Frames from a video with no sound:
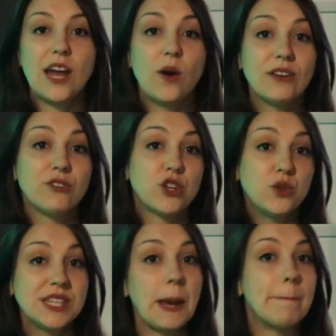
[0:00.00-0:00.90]
Now, if you're
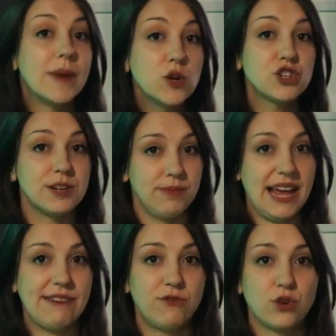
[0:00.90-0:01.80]
using a motion
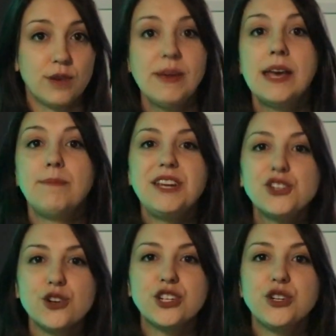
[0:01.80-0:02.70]
platform, be
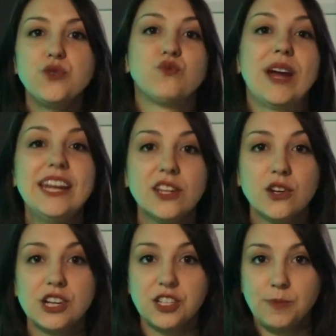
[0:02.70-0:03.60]
sure to do
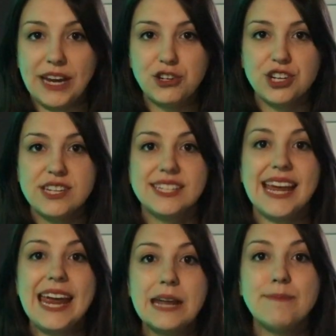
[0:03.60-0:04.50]
regular inspections
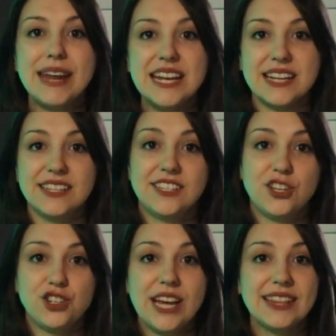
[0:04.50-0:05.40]
and maintenance
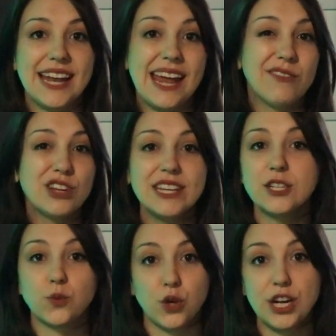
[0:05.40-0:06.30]
to check that
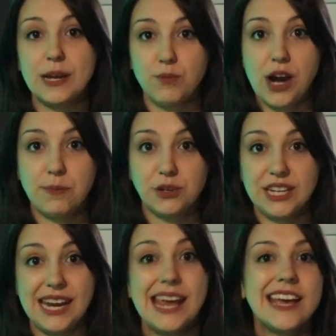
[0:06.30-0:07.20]
everything is working
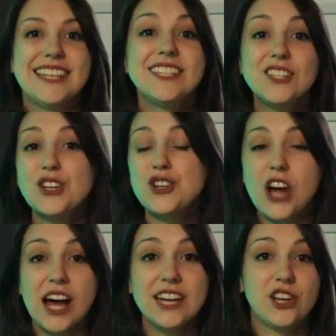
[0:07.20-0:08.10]
properly. This is a
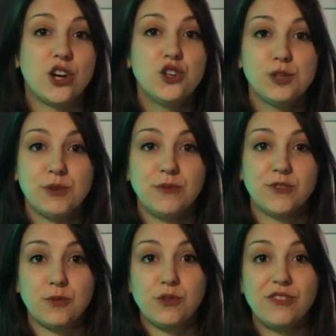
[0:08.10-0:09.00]
non-negotiable
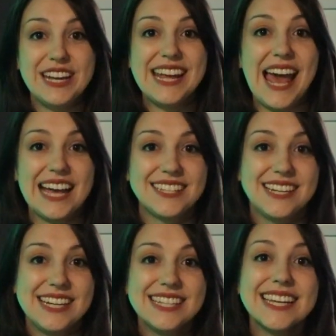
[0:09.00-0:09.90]
for preventing
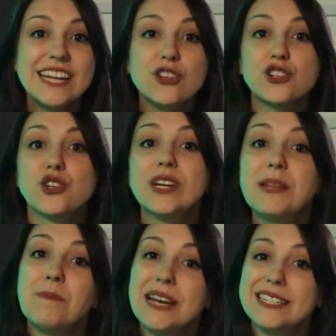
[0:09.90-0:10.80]
accidents and ensuring
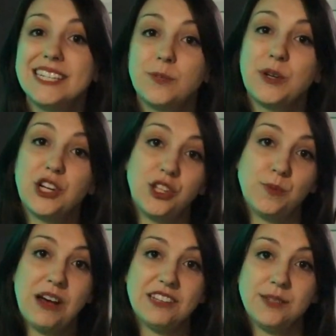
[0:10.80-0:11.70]
the best
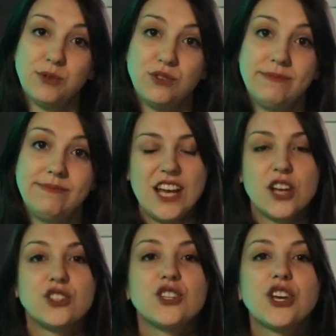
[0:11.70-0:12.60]
experience possible.
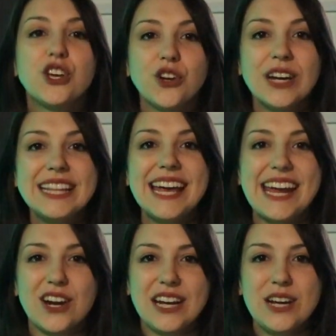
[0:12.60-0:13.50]
Securing
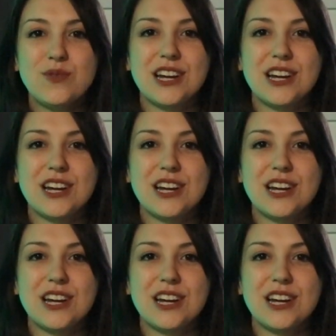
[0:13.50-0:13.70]
the area